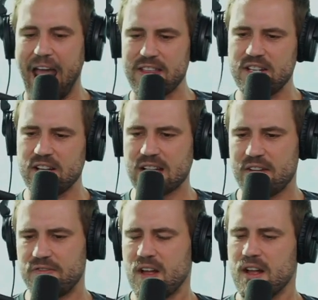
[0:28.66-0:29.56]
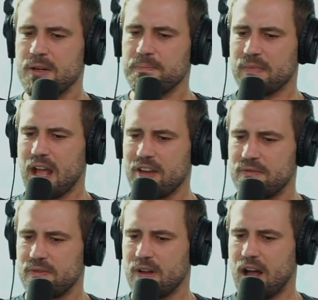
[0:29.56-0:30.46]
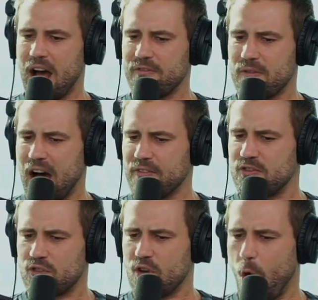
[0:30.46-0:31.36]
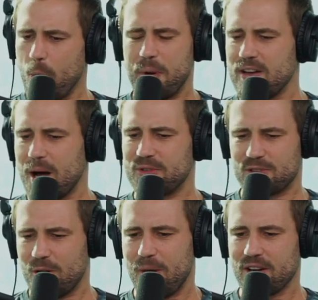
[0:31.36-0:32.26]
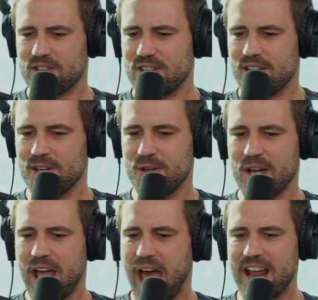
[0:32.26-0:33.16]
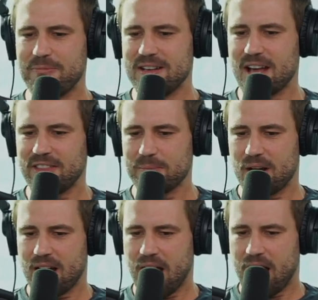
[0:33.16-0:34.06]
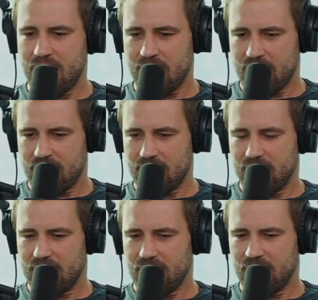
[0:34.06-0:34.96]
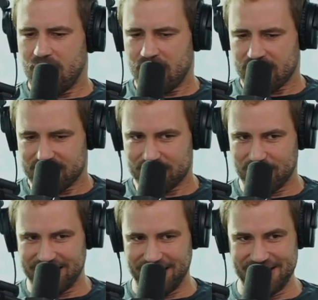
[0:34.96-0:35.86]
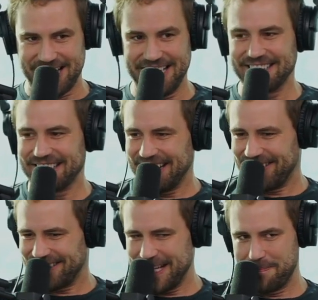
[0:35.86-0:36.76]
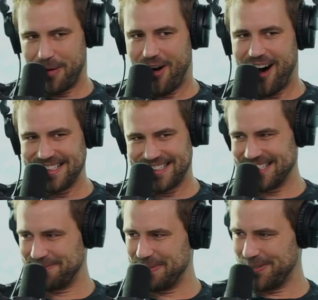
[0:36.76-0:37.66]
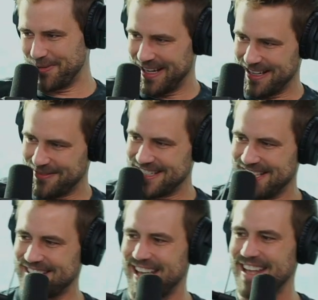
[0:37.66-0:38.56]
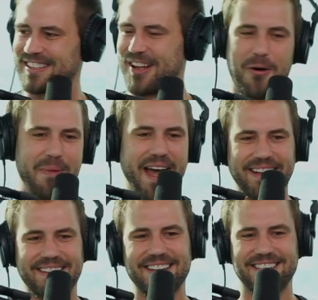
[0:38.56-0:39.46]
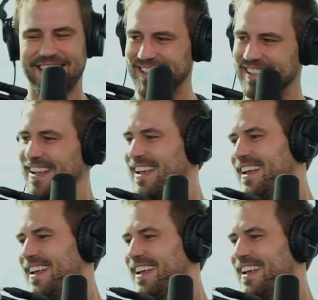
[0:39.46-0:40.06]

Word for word: and then she goes, I've I've I've I've opened up so much to you, and I've been nothing but uh, honest with you. She literally pauses between when she says, "Go back and That's listen." So